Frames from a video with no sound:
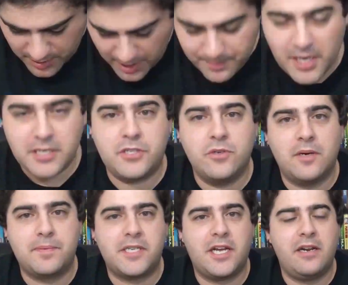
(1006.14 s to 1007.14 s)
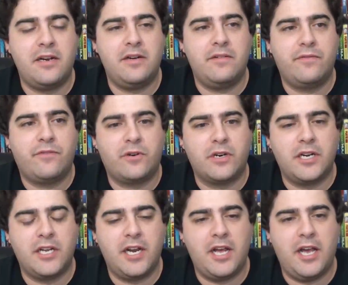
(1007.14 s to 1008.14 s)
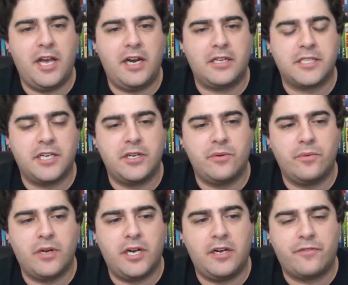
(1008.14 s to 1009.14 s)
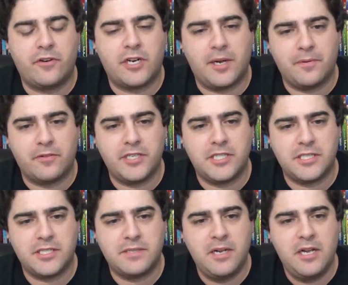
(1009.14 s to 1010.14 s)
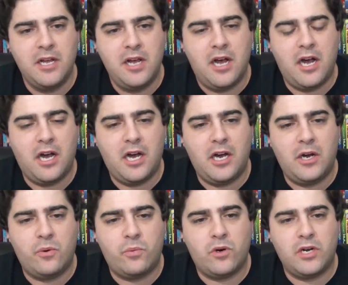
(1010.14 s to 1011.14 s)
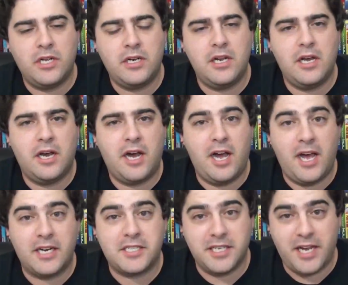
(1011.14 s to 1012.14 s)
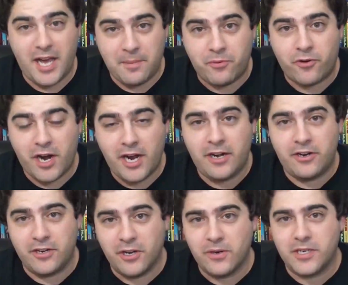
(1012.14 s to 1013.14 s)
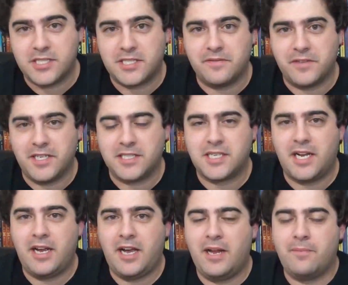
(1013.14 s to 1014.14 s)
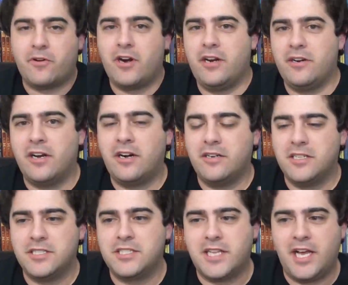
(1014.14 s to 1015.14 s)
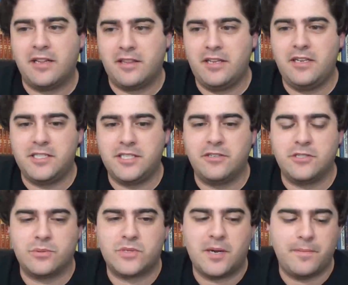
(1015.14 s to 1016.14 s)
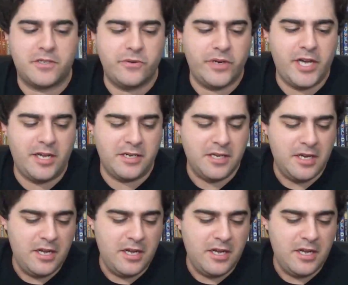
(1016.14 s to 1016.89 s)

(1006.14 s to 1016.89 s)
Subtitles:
not too upset for it, and I'll tell you for a couple of reasons. One, I actually had prior notice of this. I had prior knowledge that the series was coming to an end.